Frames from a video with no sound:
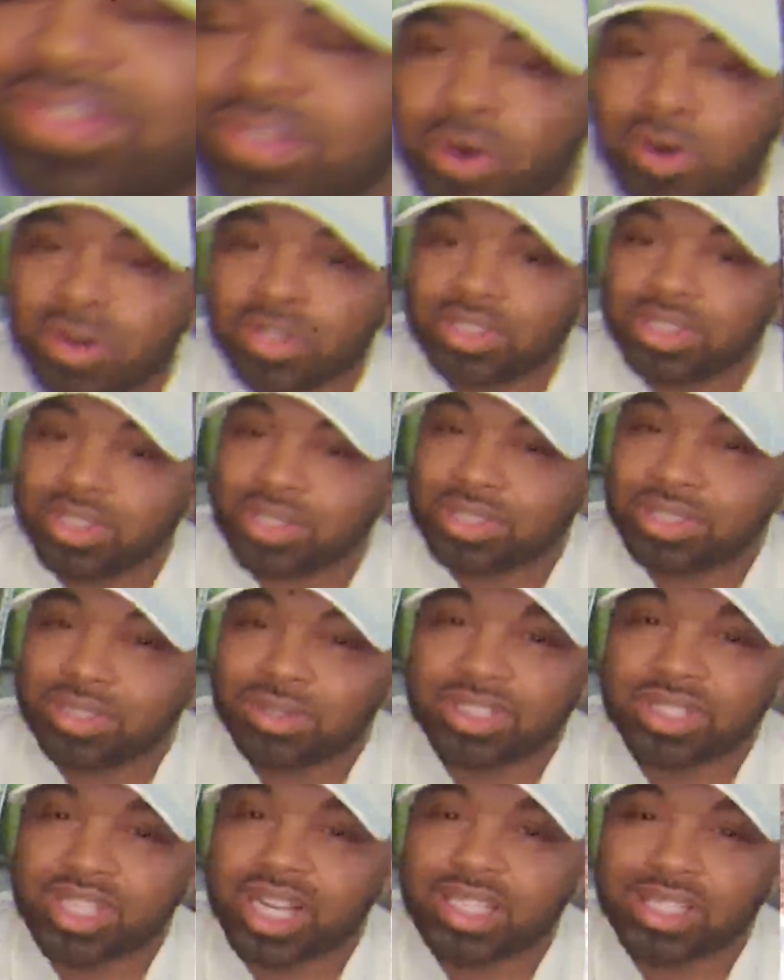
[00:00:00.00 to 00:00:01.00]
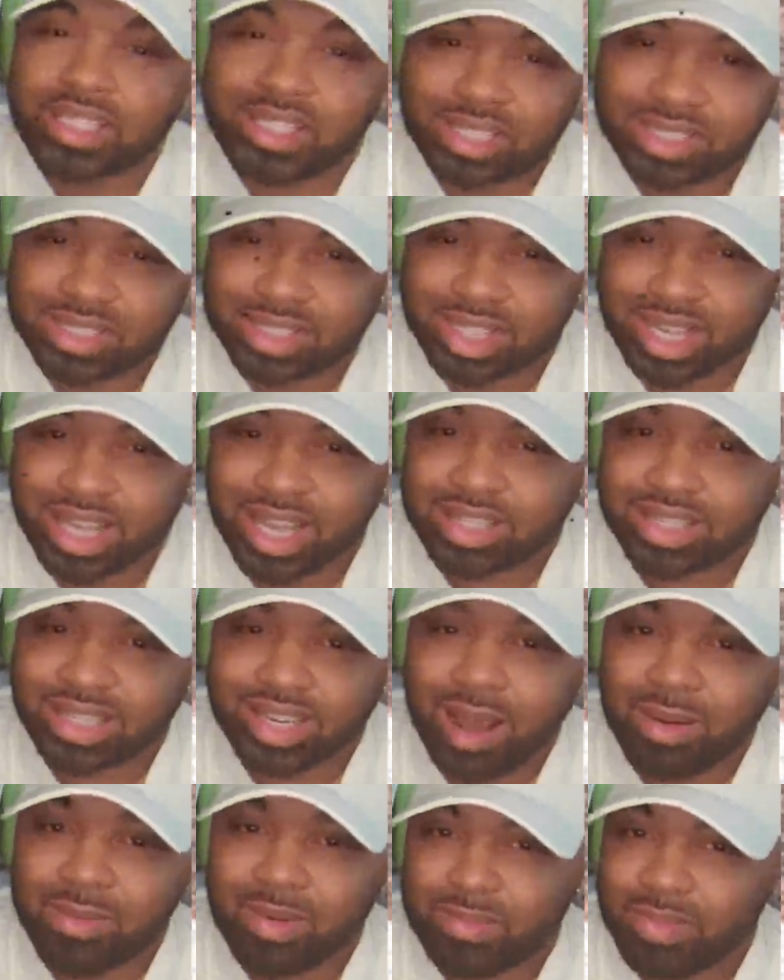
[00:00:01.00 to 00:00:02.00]
course, there's still changes like that
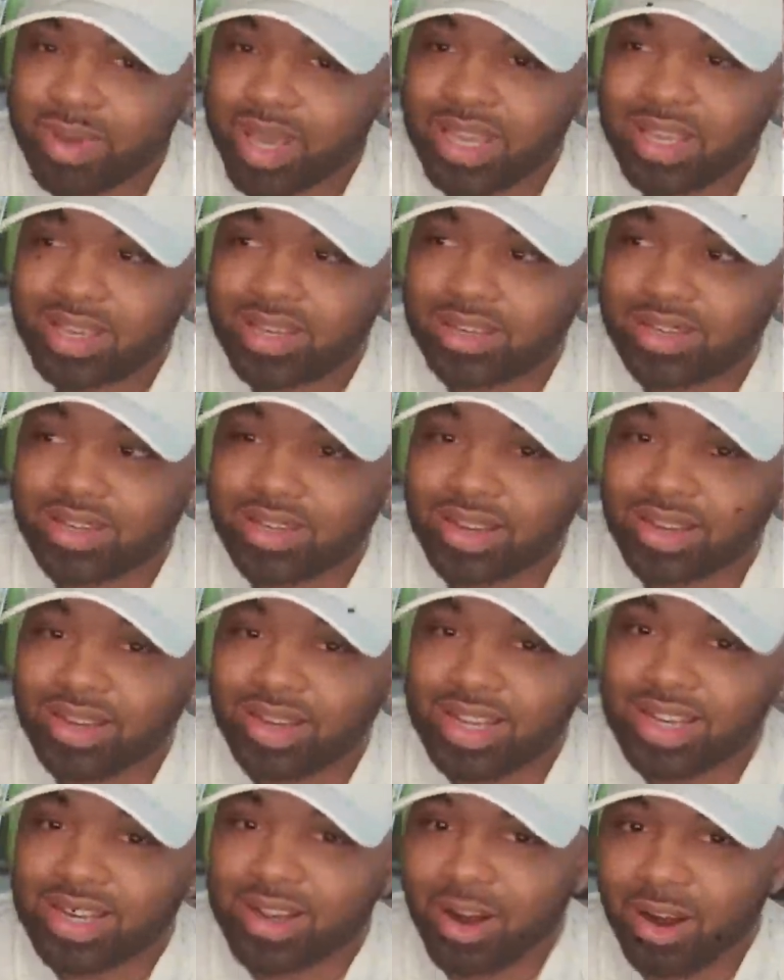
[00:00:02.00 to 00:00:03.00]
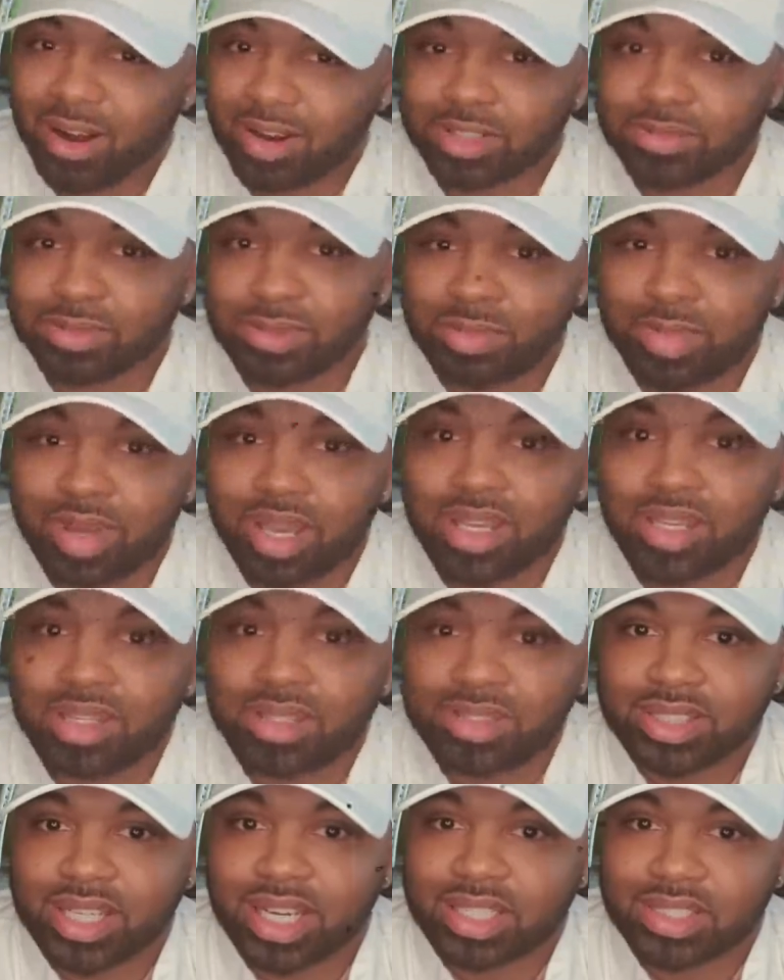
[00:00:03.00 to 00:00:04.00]
I would make. Any artist would make
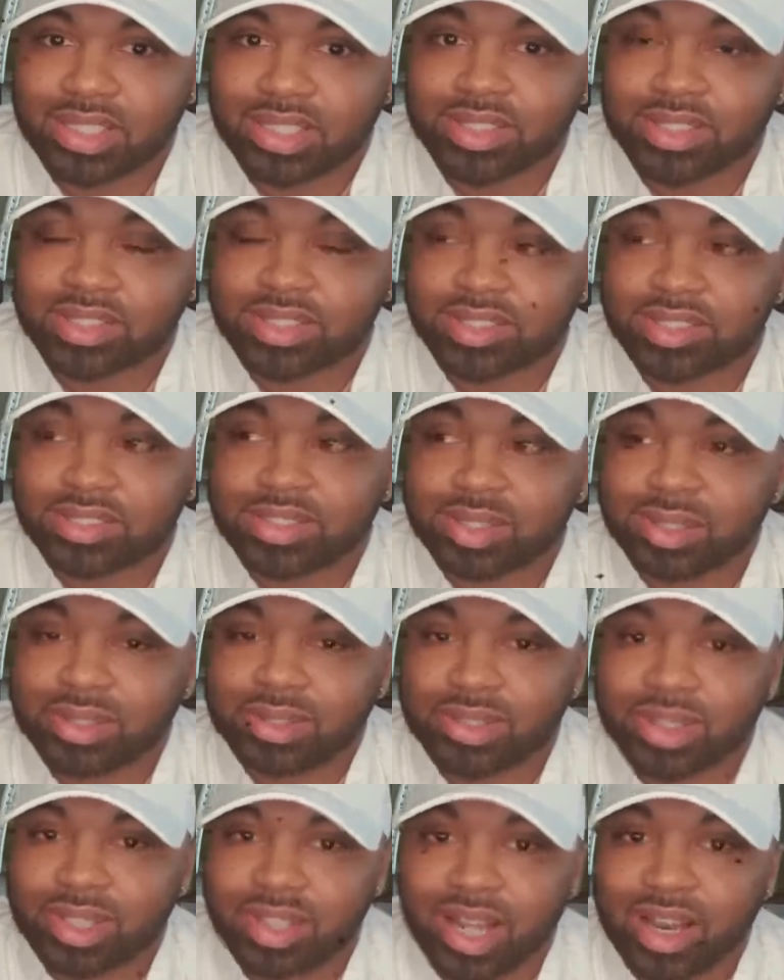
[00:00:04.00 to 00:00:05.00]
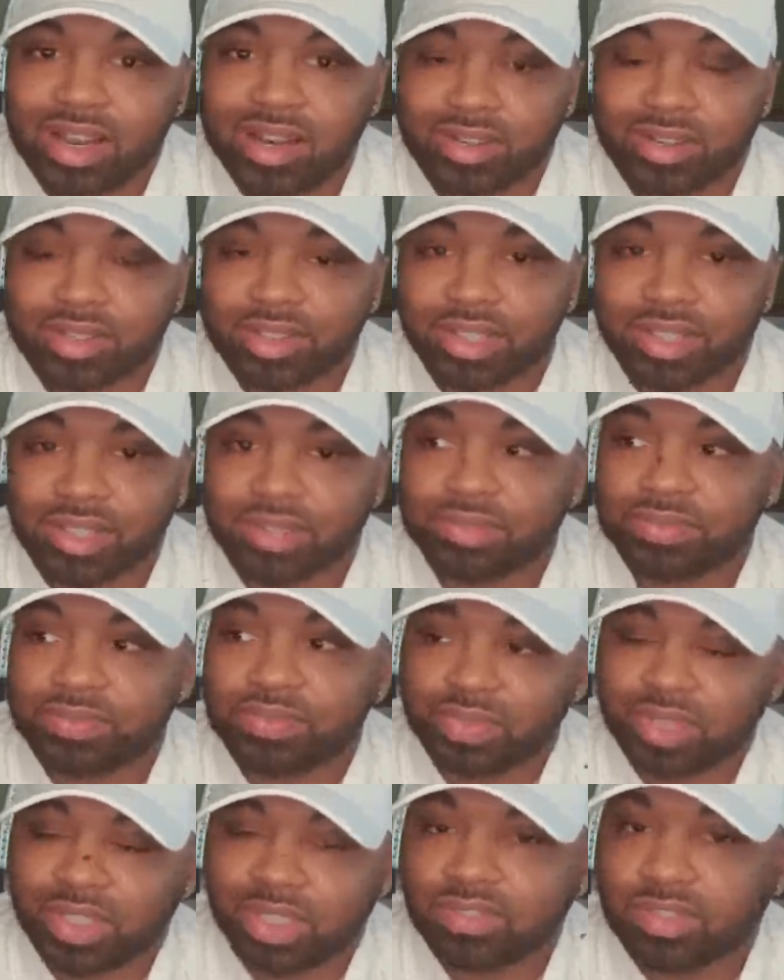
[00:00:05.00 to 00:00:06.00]
changes, to a lot of their stuff
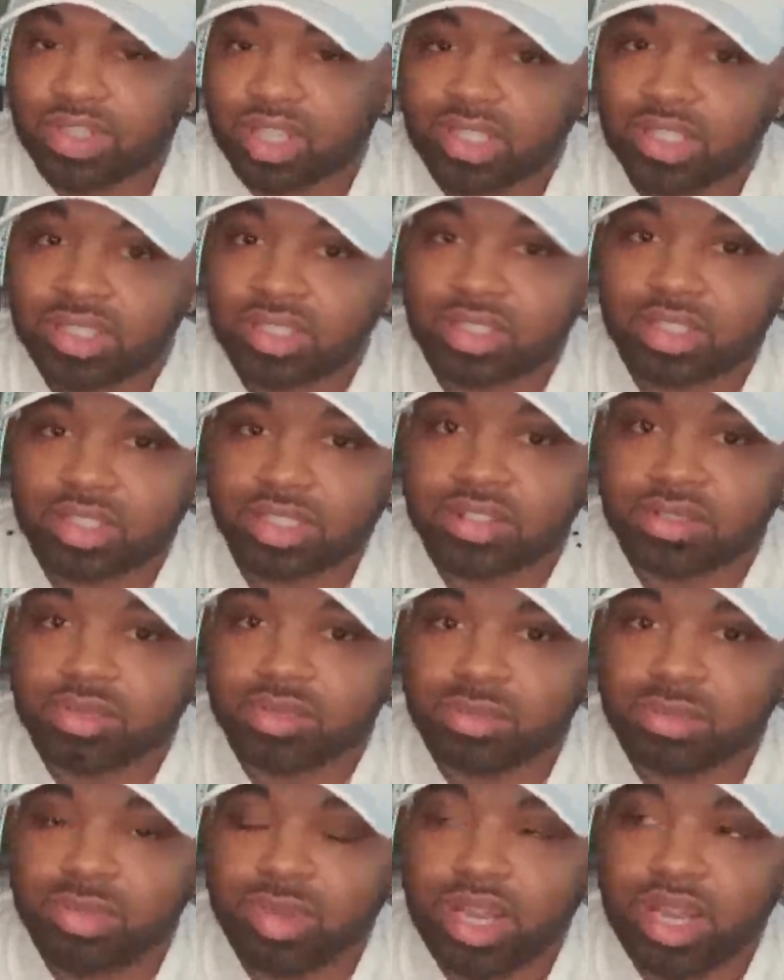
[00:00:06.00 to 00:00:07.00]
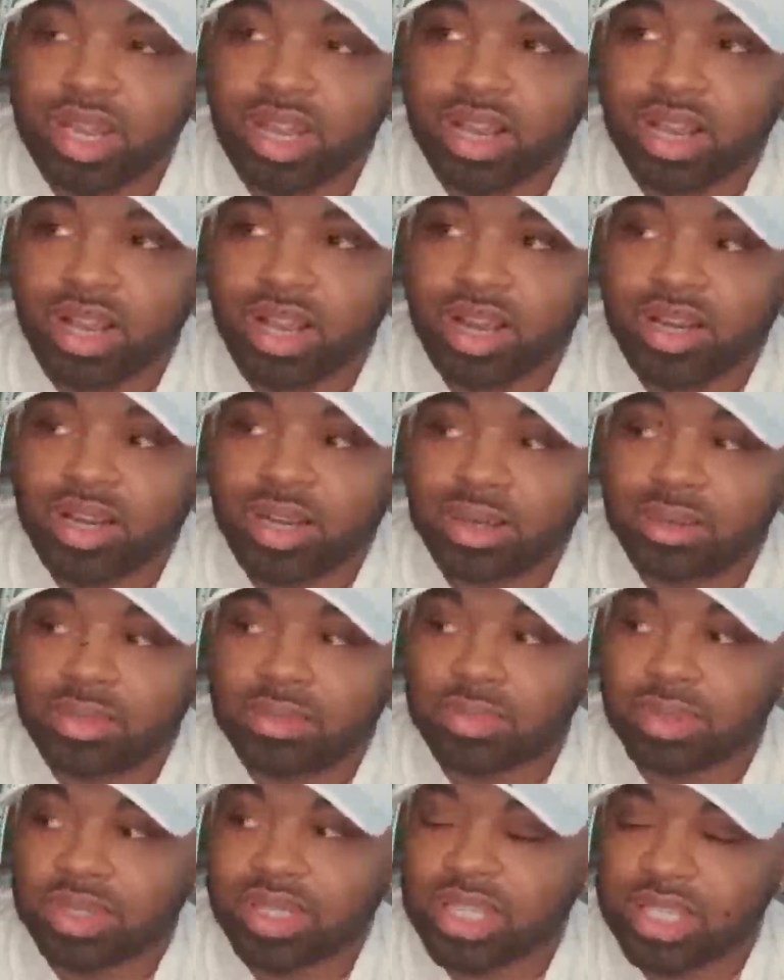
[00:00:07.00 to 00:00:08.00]
if they could.
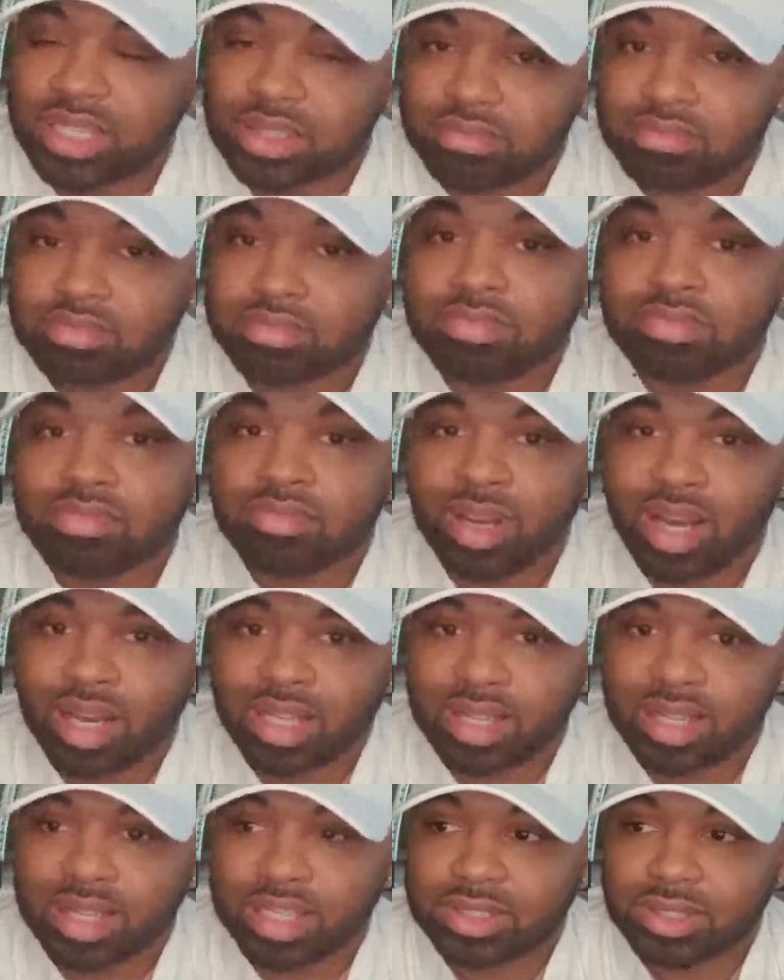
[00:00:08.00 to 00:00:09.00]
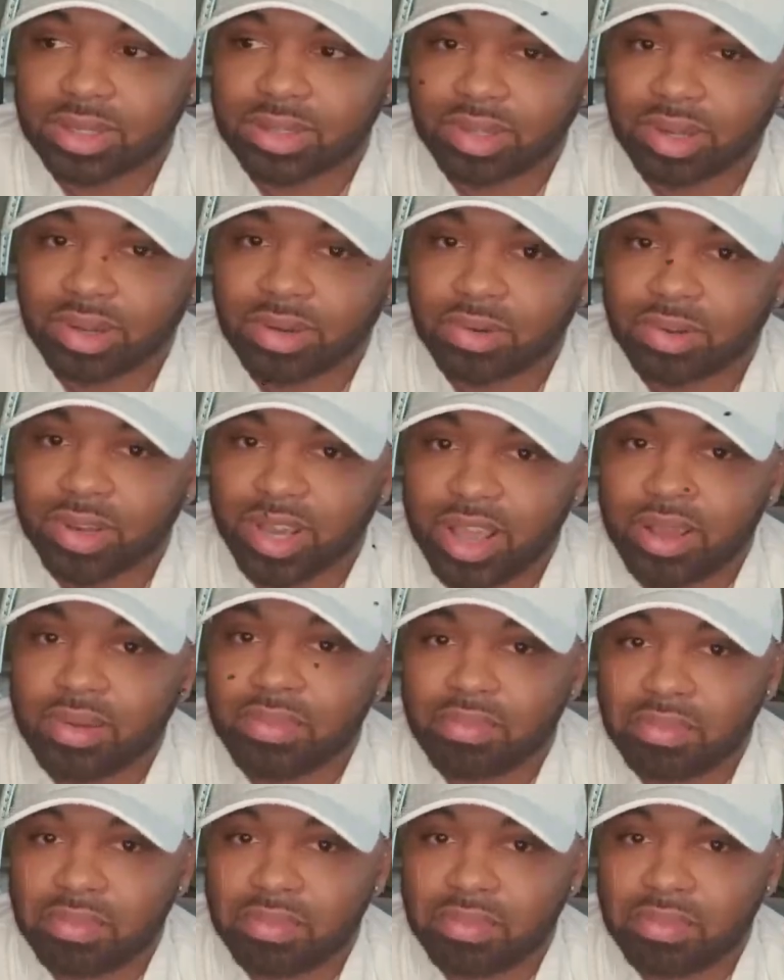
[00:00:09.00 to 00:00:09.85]
But I think it turned out okay.